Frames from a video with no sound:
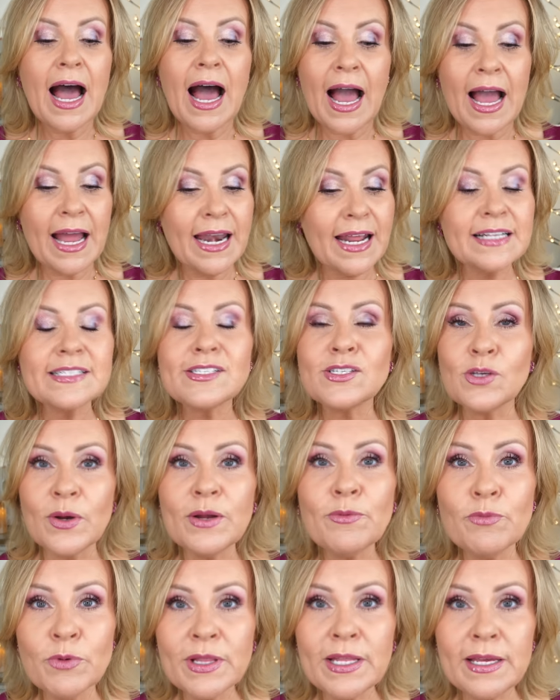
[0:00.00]
And it, so
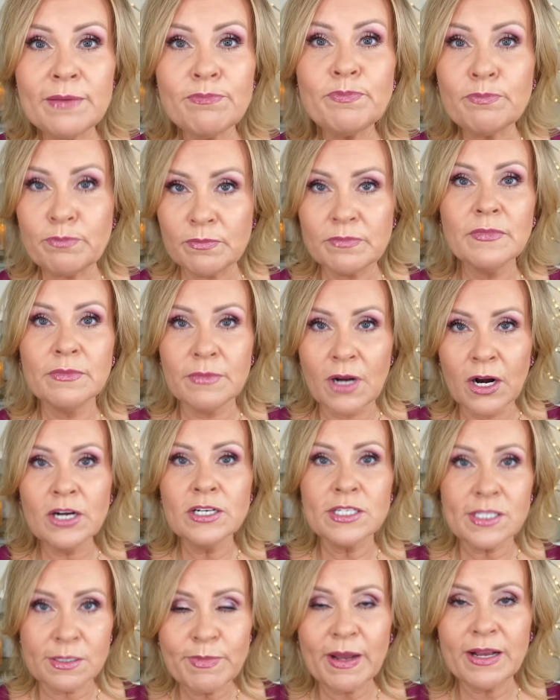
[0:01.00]
it really
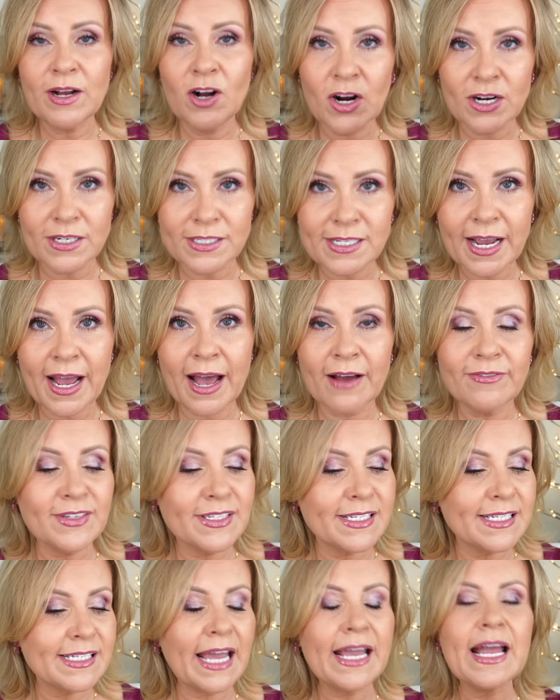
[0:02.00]
hurts my heart to have
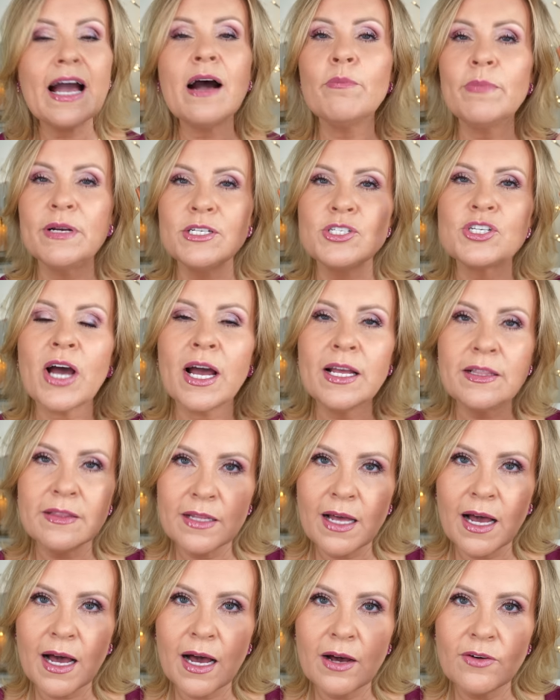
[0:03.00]
to say how much I
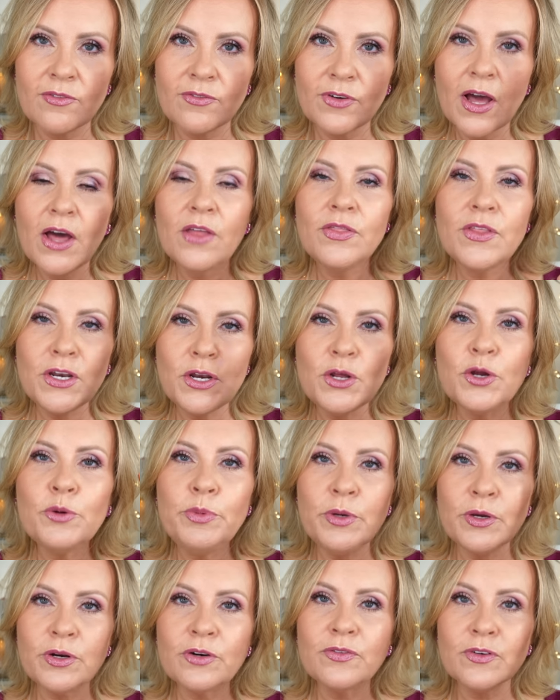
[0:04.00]
love the new
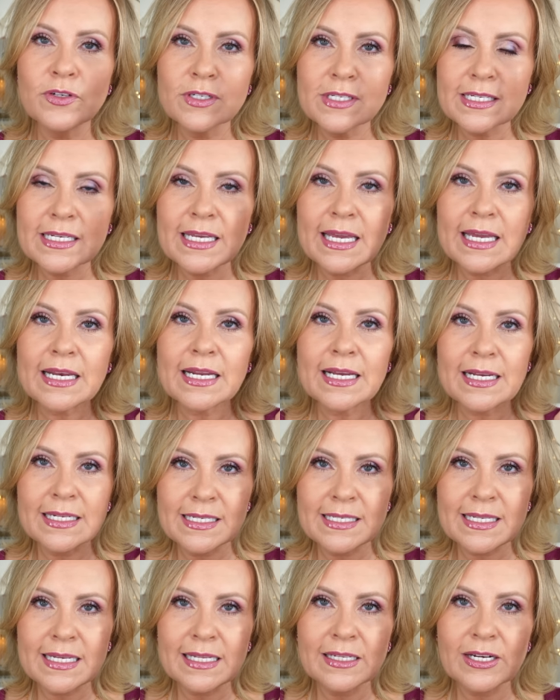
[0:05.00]
Beautiful Skin
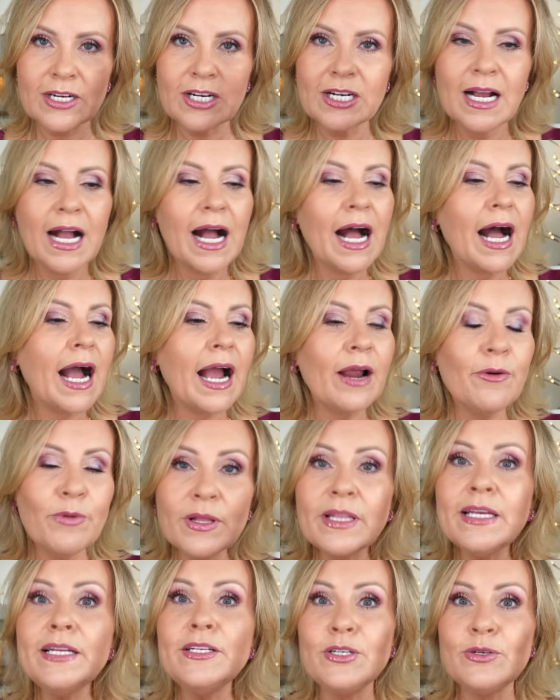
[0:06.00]
Concealer. I
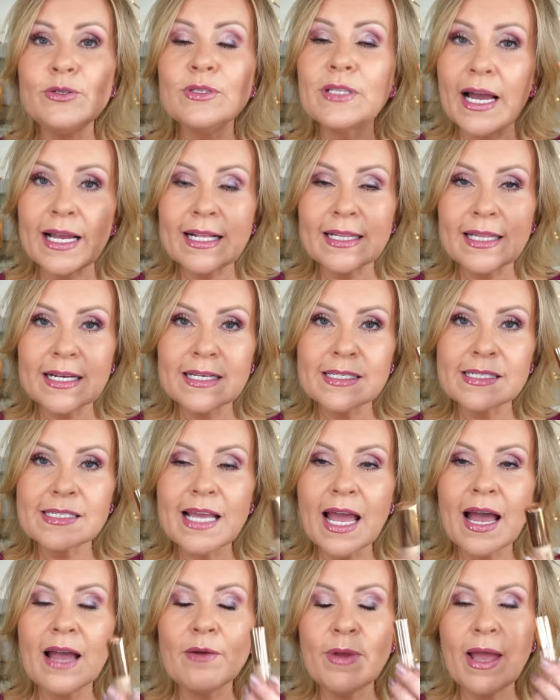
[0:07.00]
really do like this.
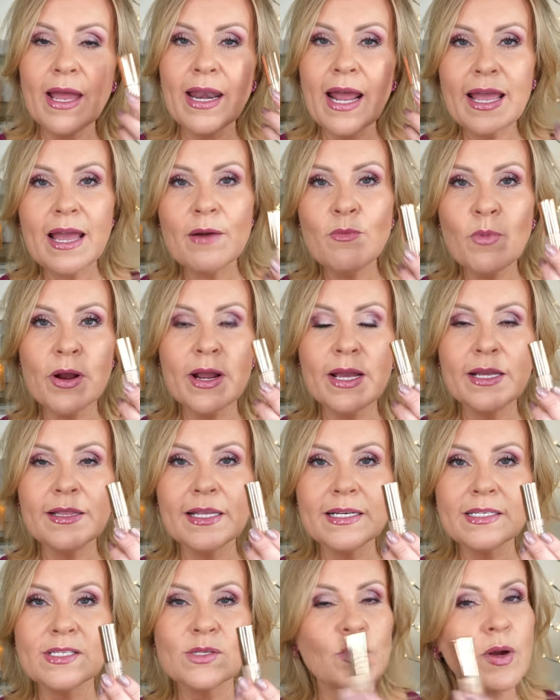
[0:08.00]
Um, and I am wearing
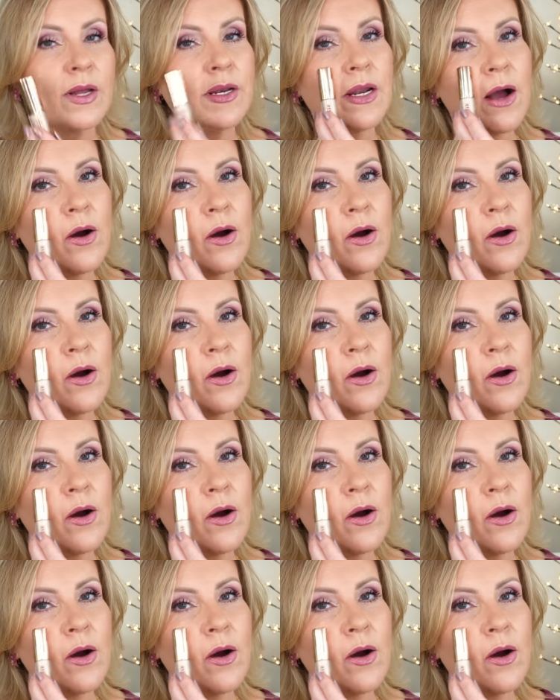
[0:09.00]
this one.